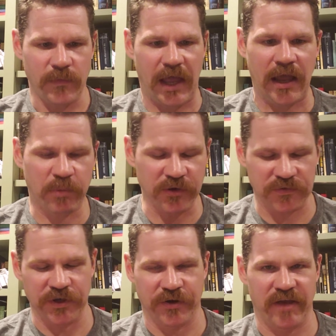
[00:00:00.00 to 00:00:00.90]
I
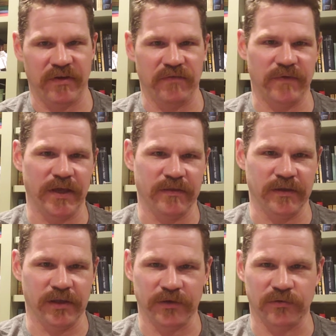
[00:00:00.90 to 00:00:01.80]
personally don't have any faith in the
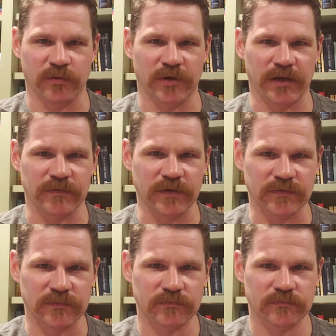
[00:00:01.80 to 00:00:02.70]
electoral process.